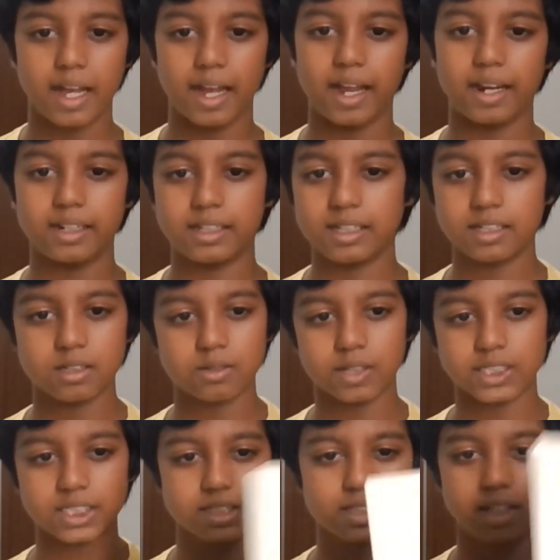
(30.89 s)
and these
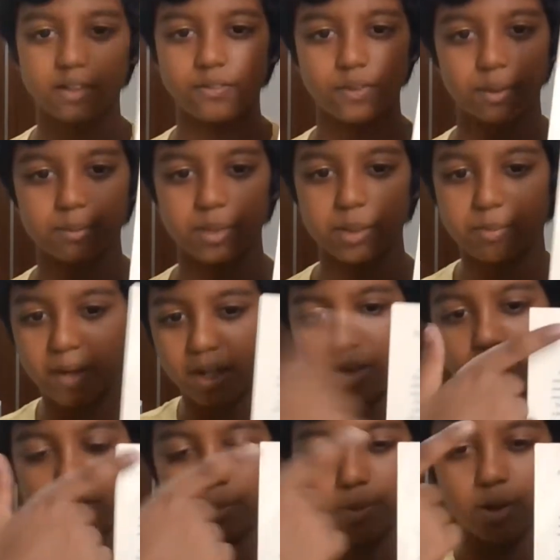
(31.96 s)
questions are from the back
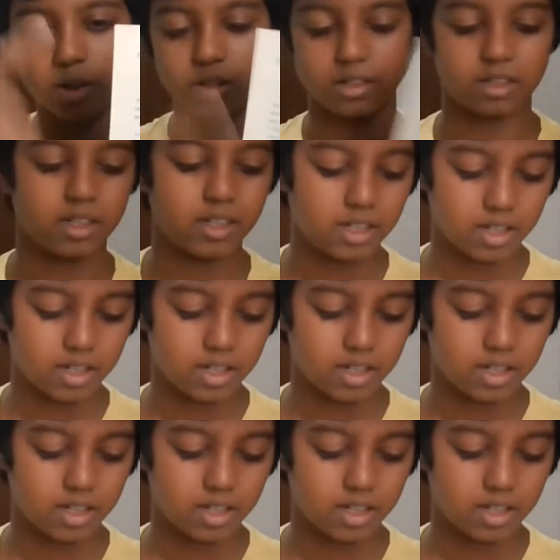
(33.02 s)
of the book.